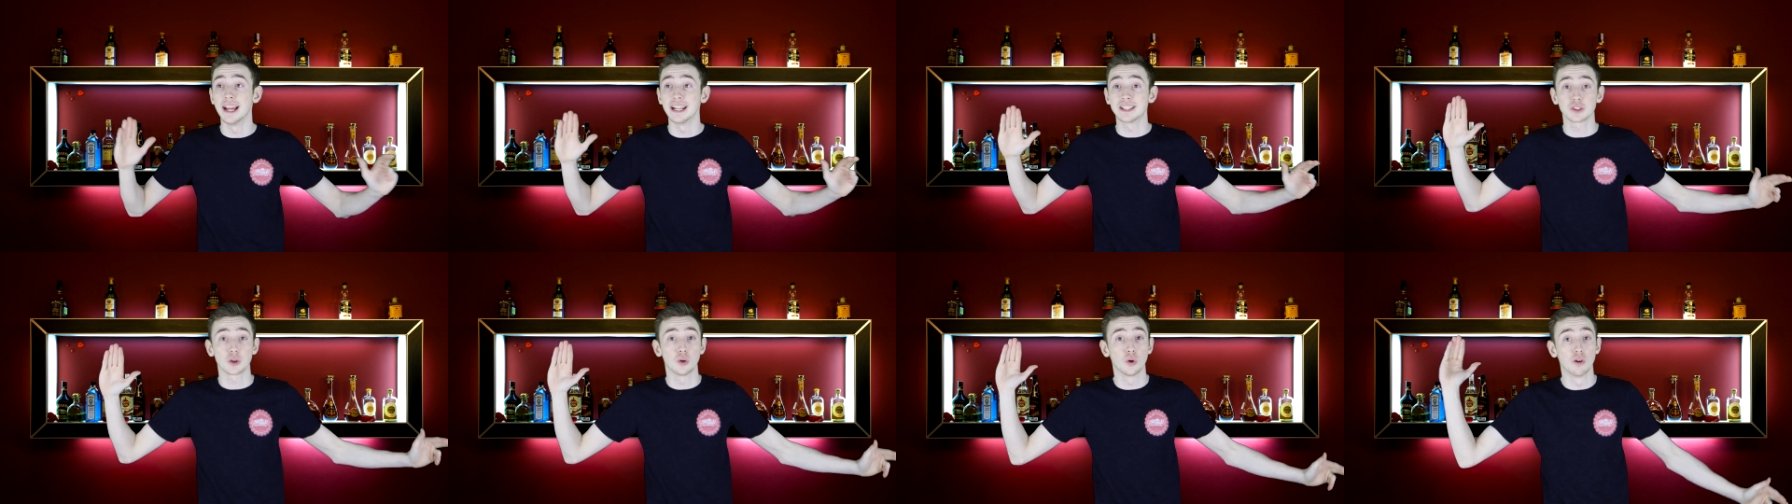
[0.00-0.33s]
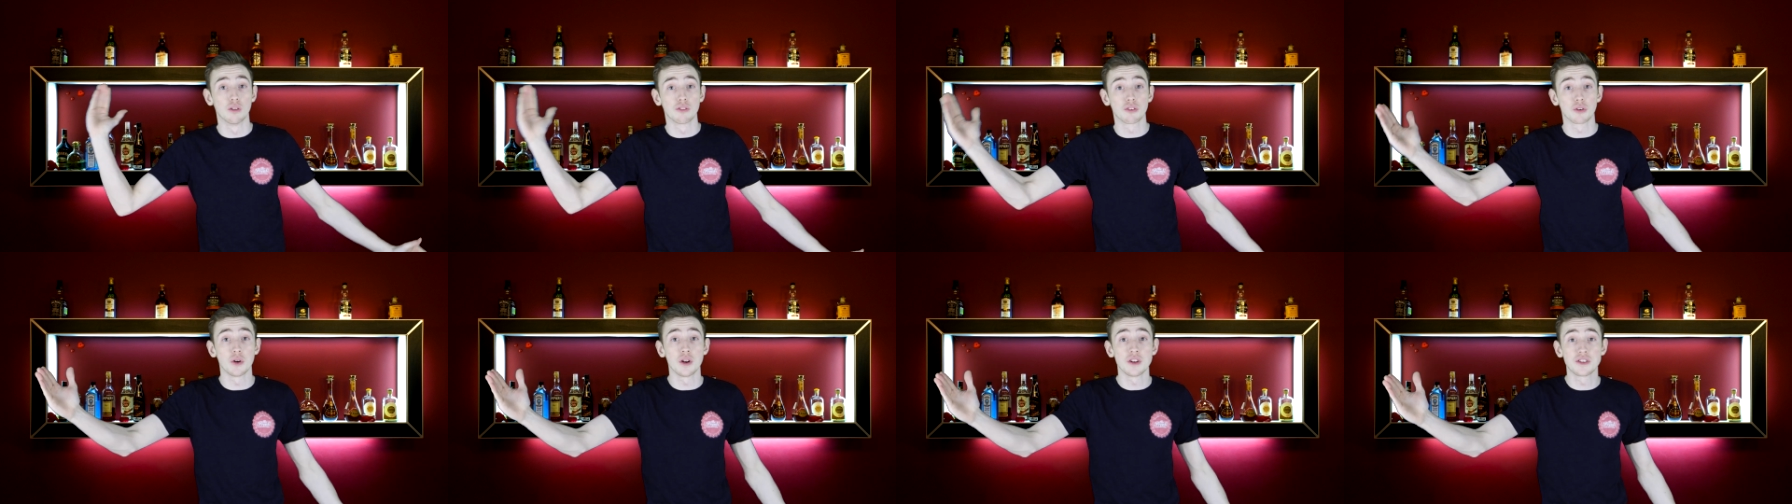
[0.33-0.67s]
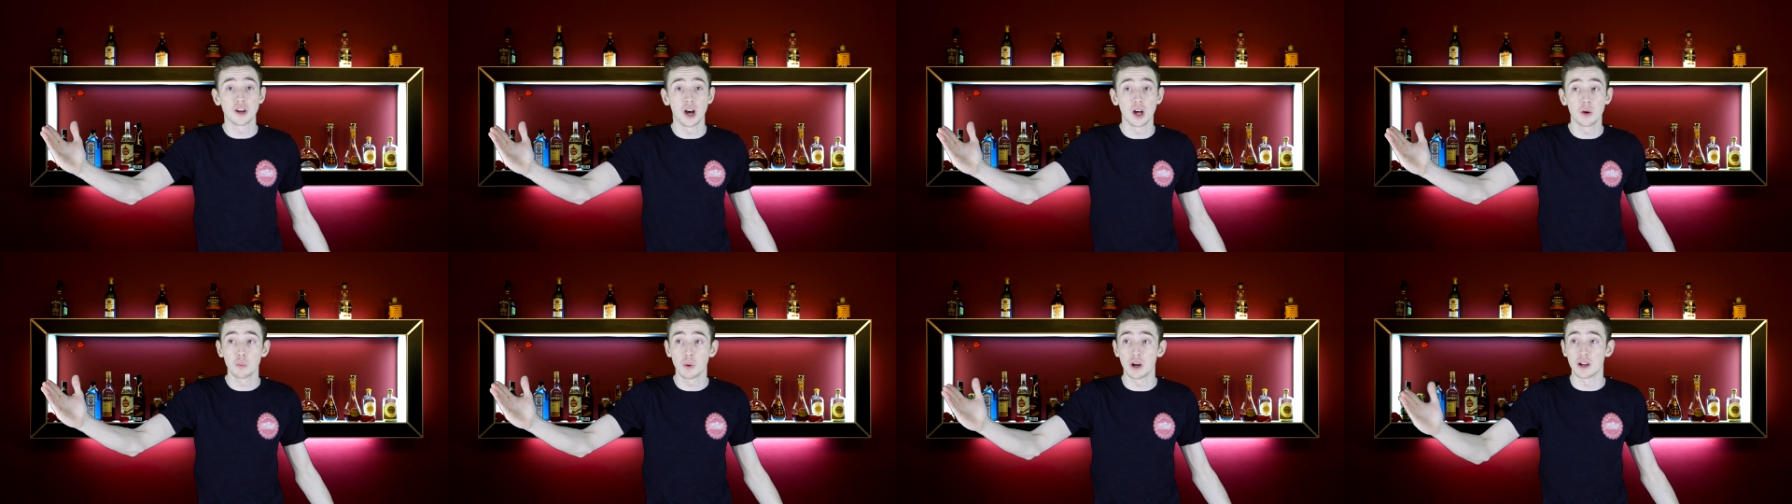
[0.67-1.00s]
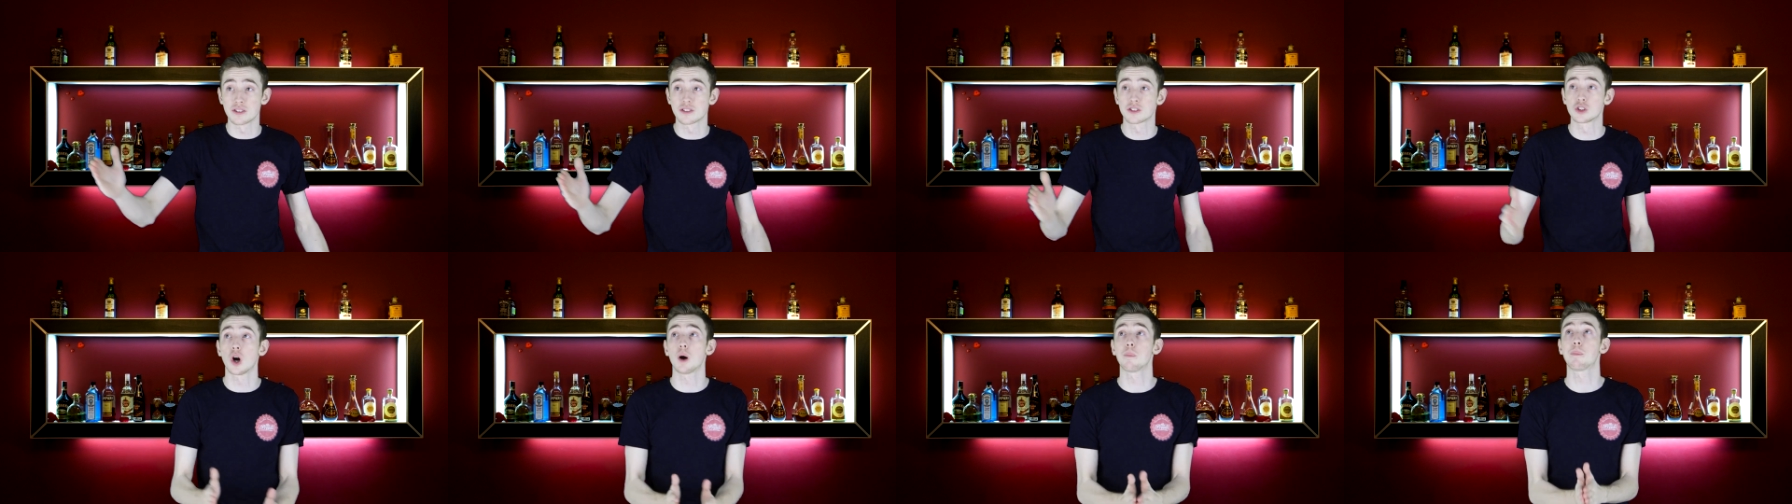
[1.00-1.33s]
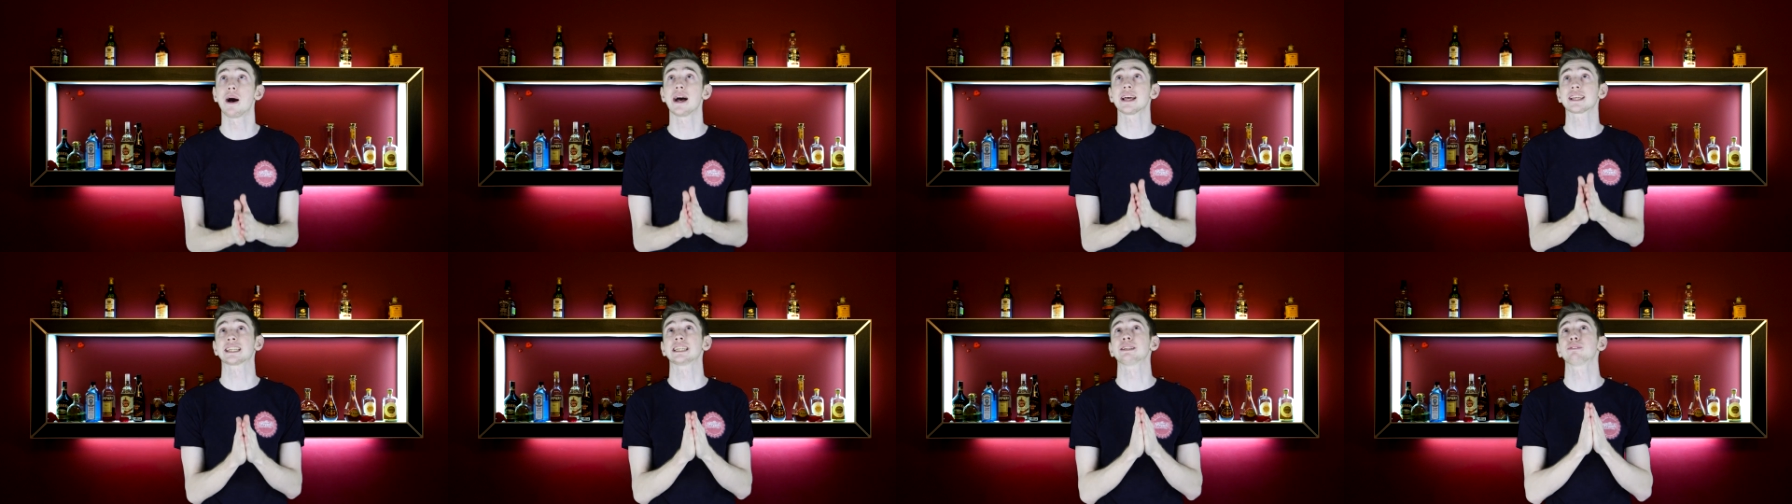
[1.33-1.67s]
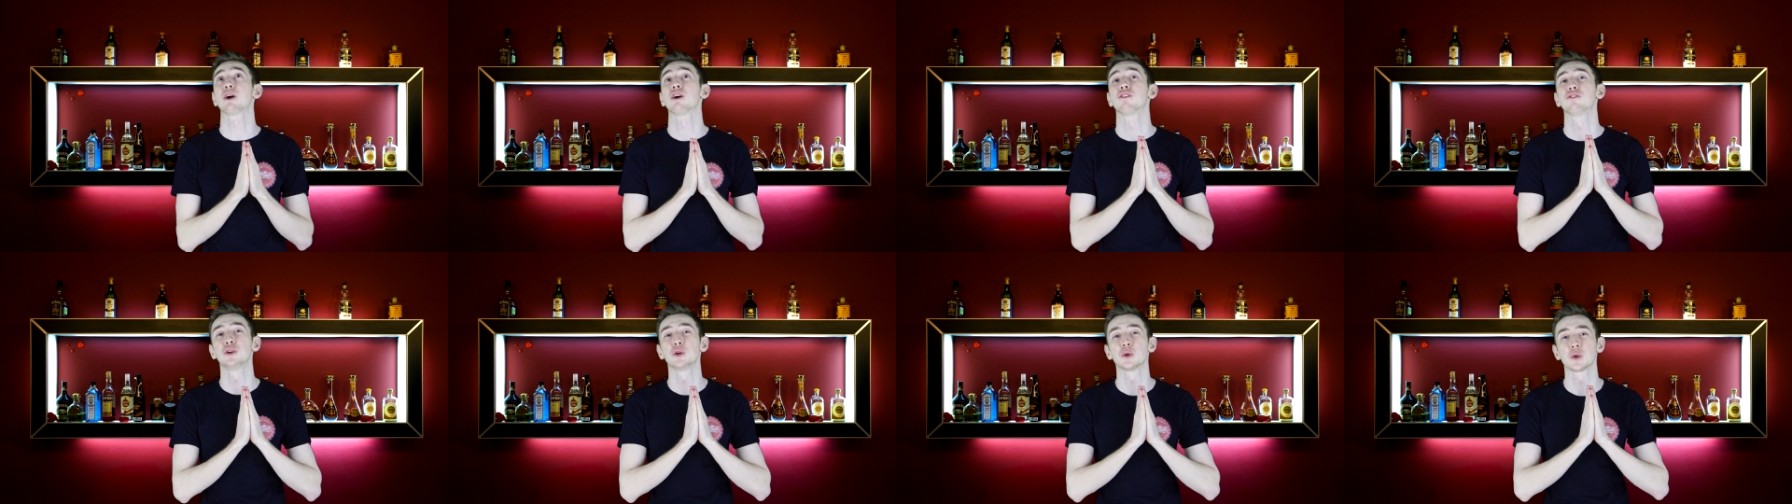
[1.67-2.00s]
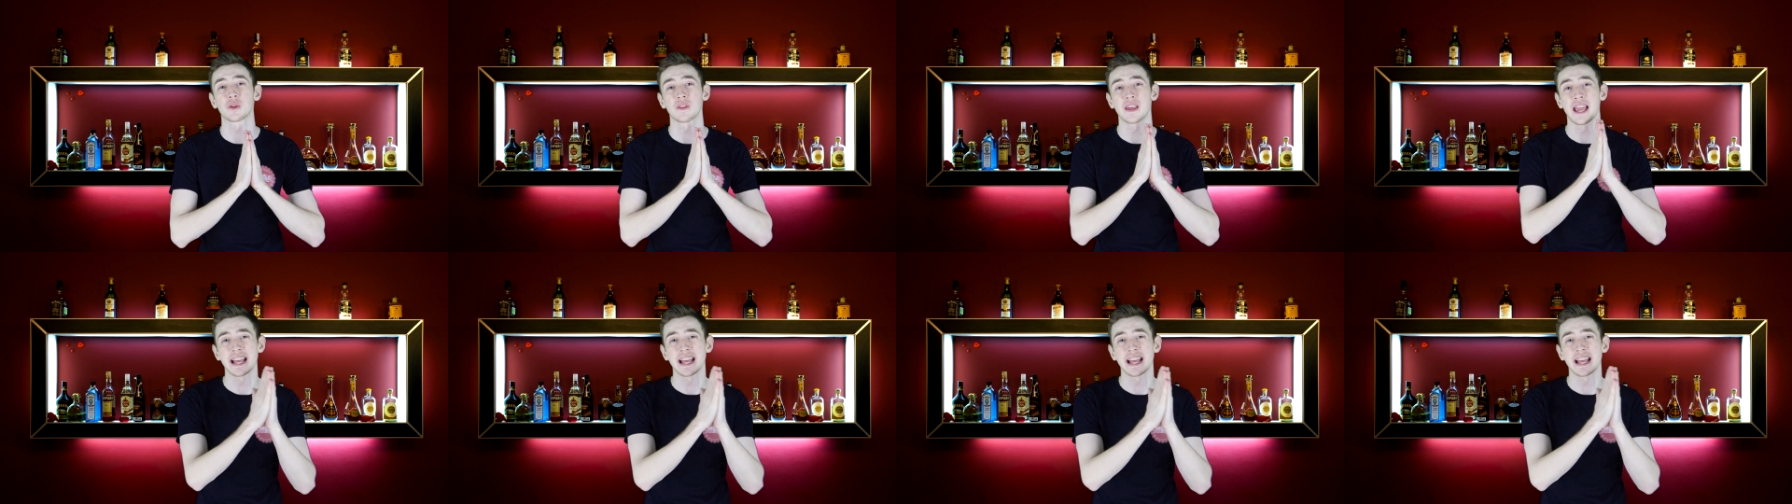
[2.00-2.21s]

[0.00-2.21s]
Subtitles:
It's over and done with. Stop asking about reviews